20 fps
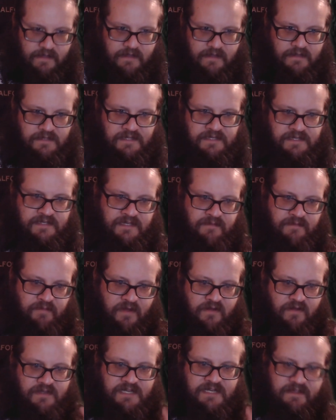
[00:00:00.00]
this is
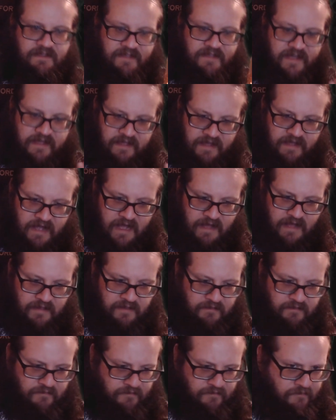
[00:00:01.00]
supposedly
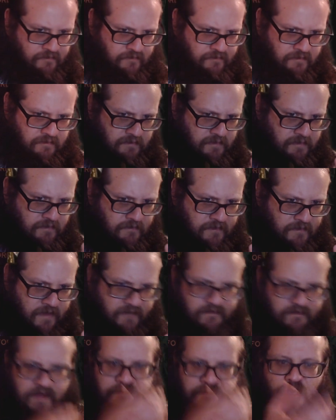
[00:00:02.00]
the
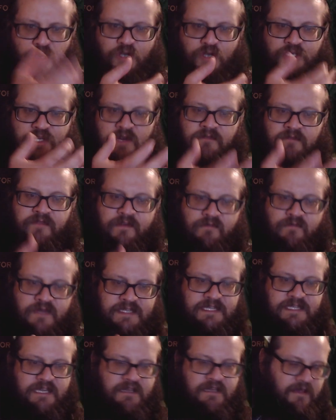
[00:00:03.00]
evolution of the
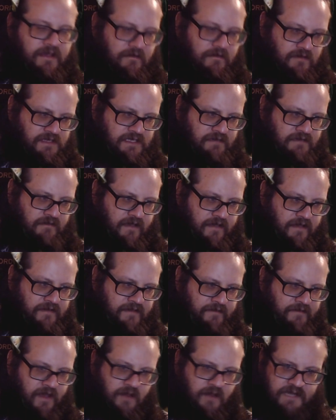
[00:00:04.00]
whiskey that was
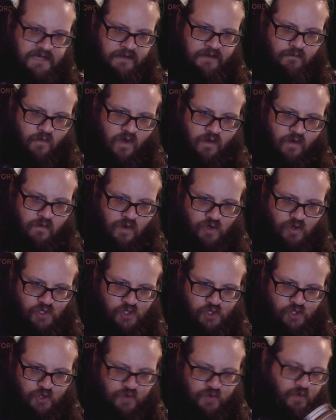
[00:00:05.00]
developed in World War
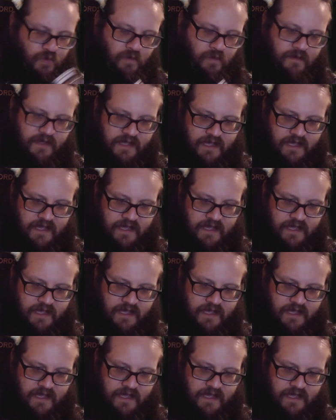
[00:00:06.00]
II.